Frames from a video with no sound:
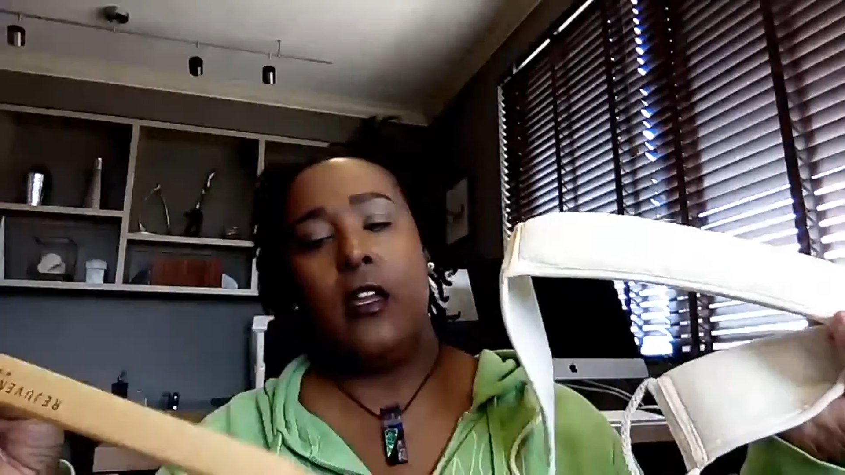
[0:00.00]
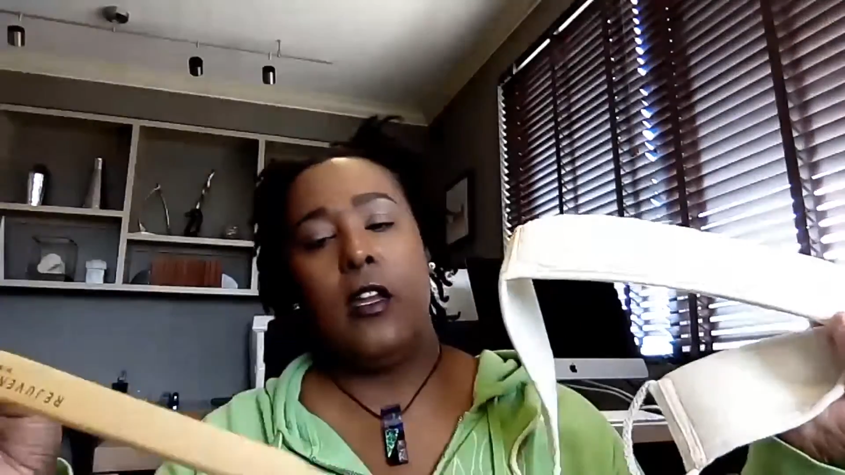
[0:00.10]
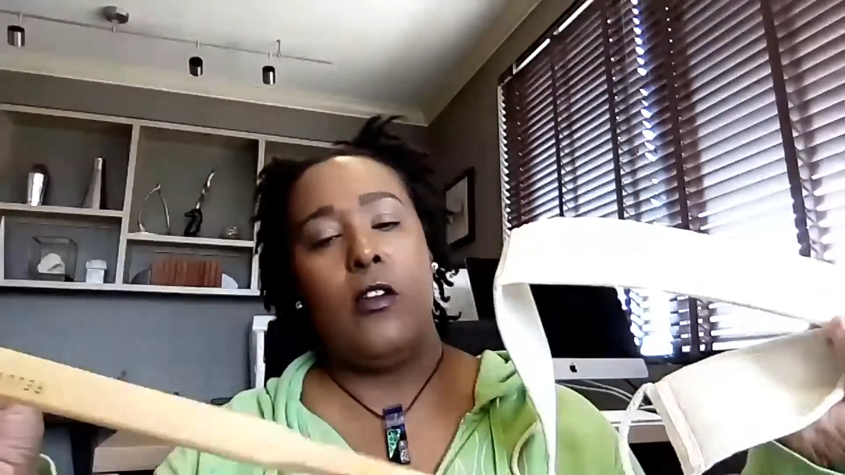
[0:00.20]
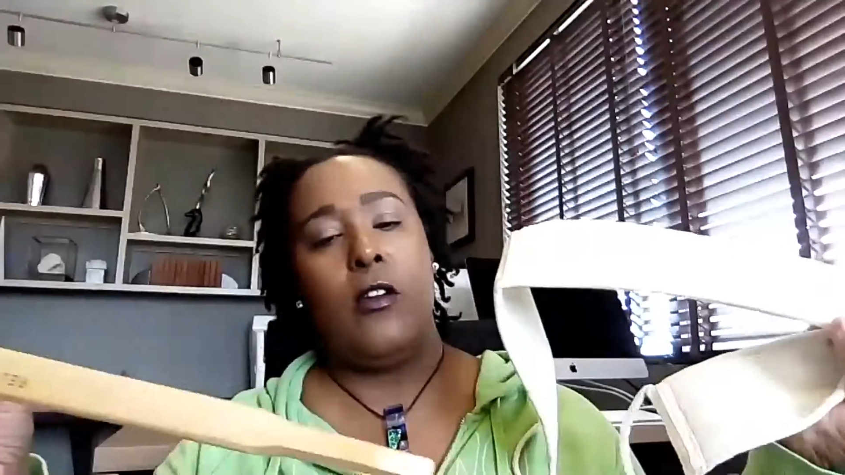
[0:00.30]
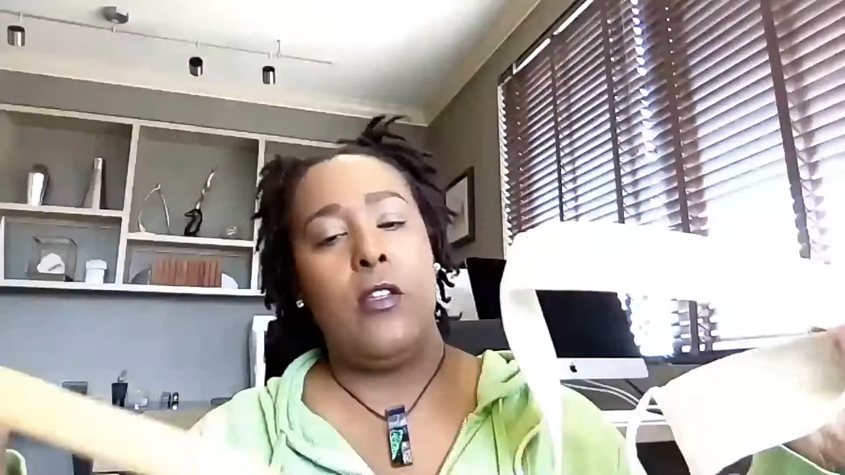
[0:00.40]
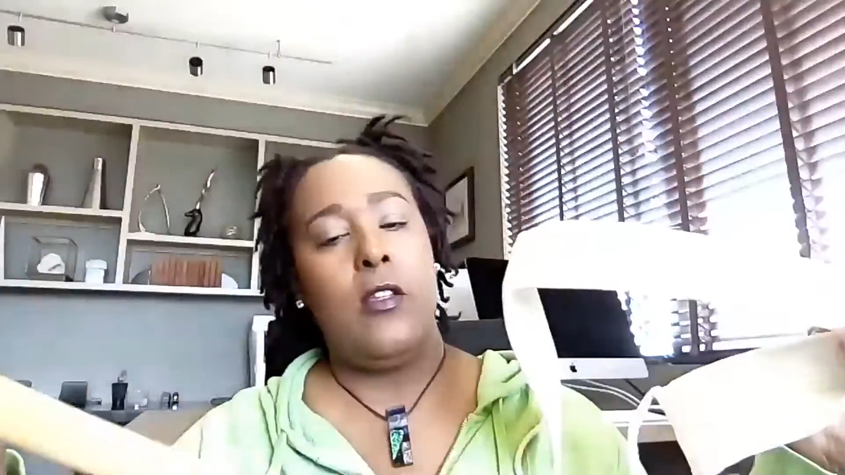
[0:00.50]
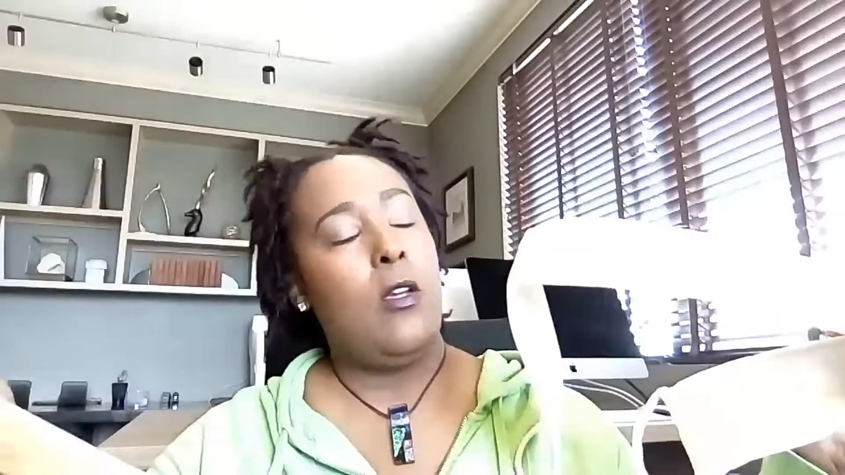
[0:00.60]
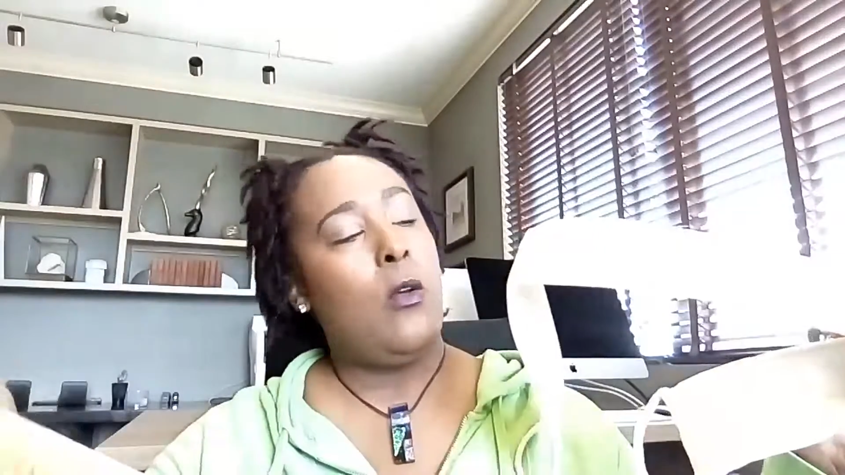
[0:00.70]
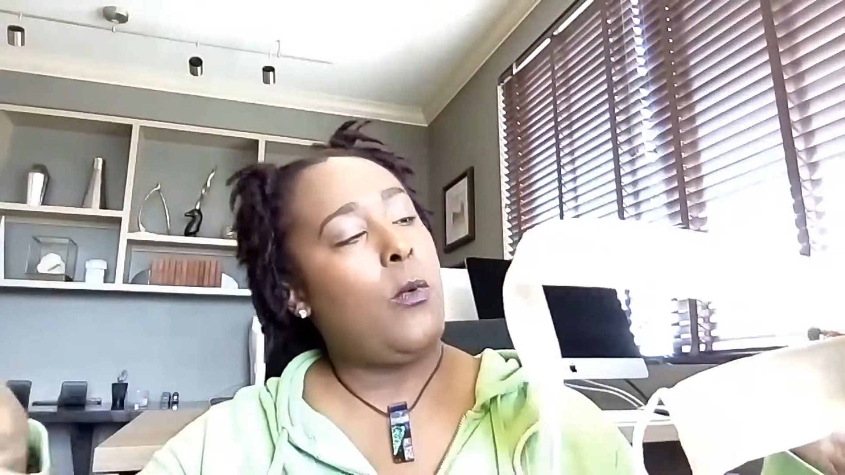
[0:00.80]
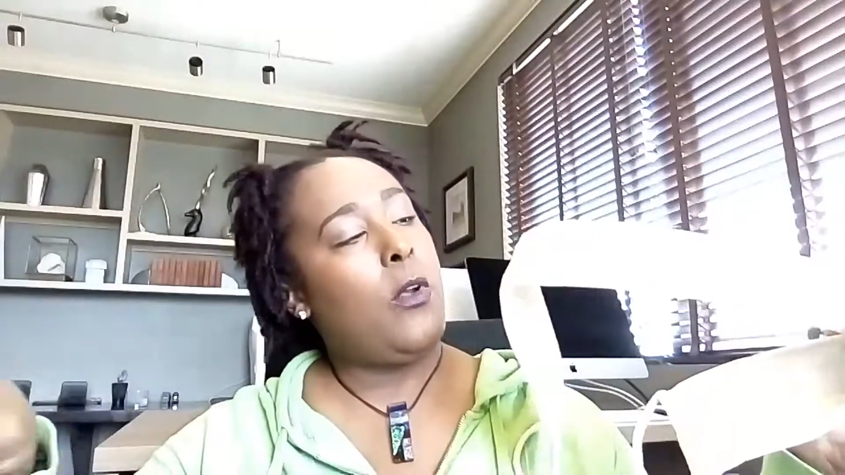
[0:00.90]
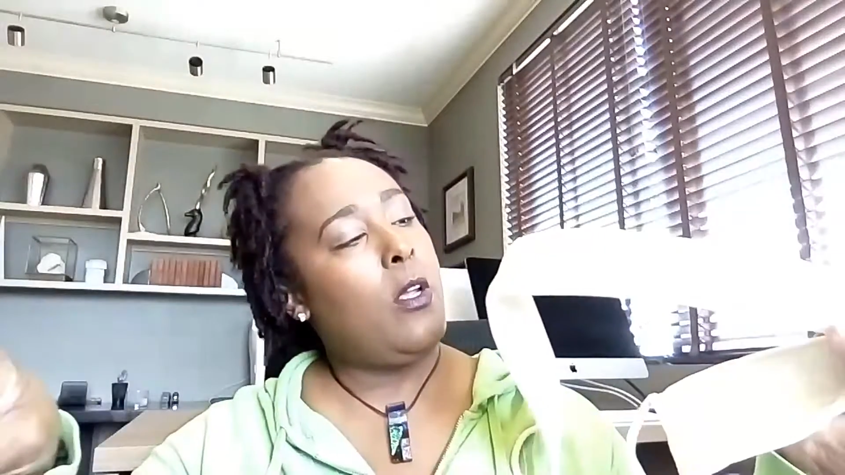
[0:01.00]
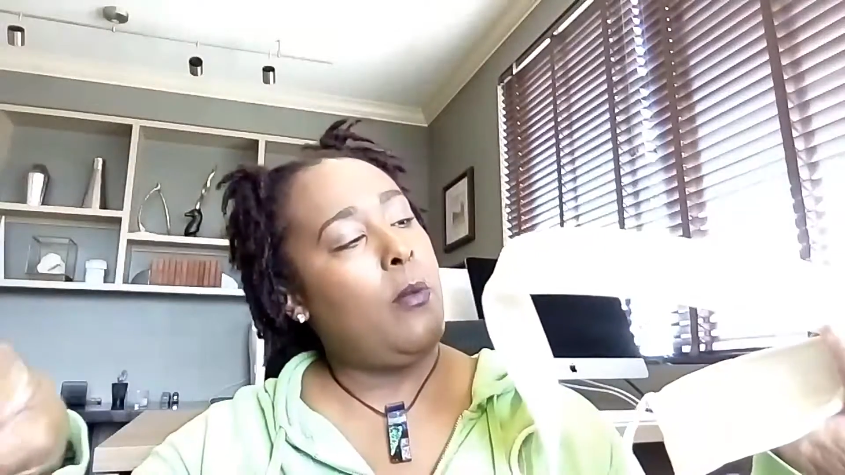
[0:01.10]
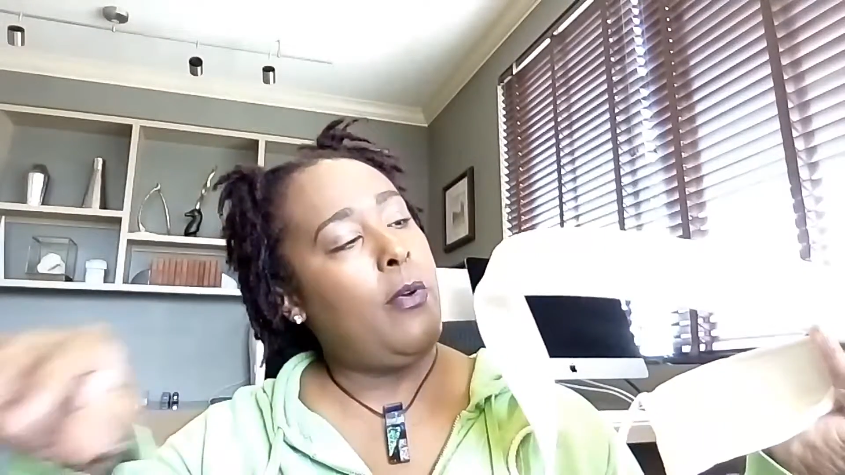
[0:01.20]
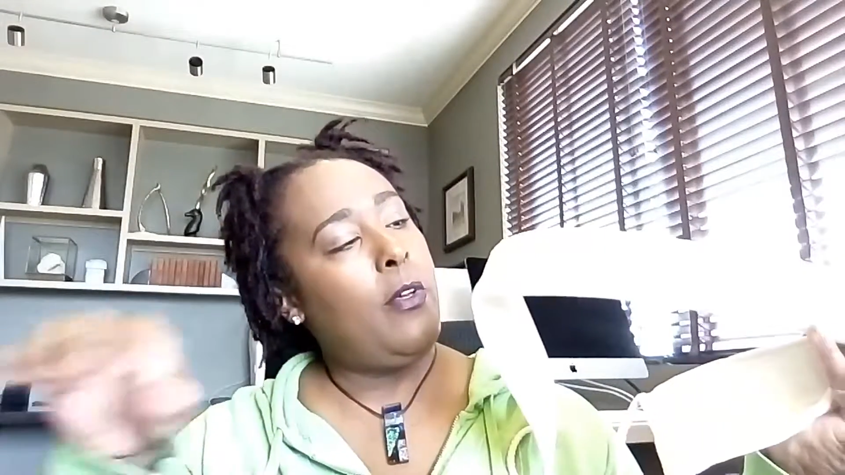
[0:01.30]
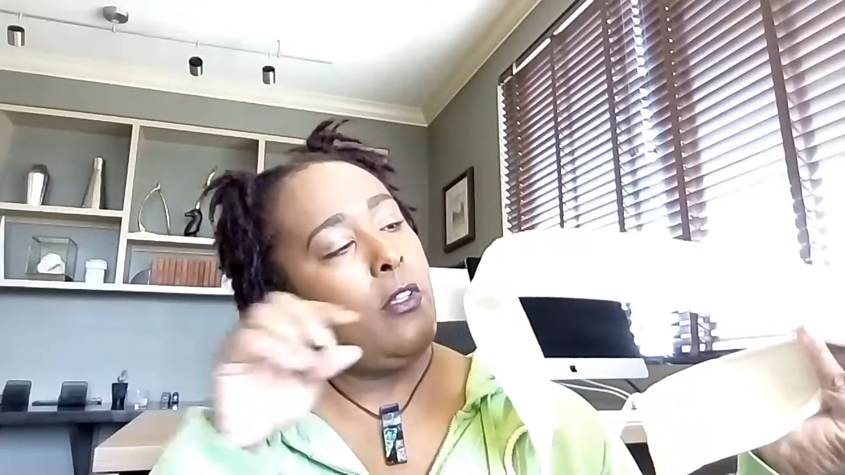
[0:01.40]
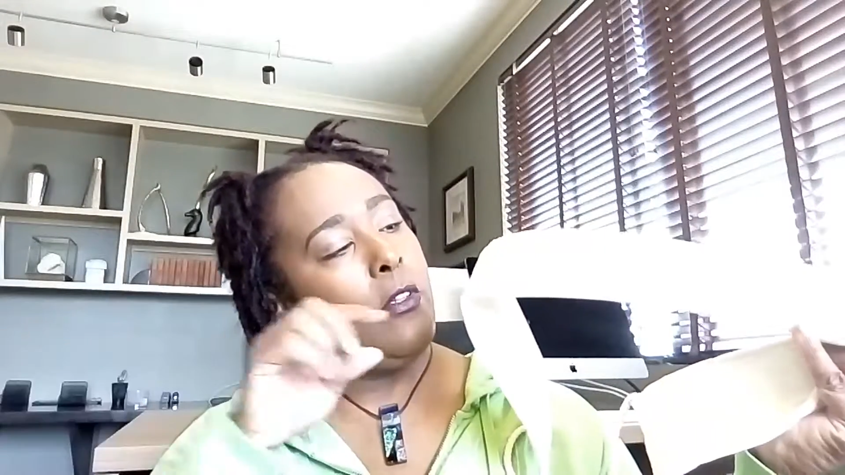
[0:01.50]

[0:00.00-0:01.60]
in here where you can put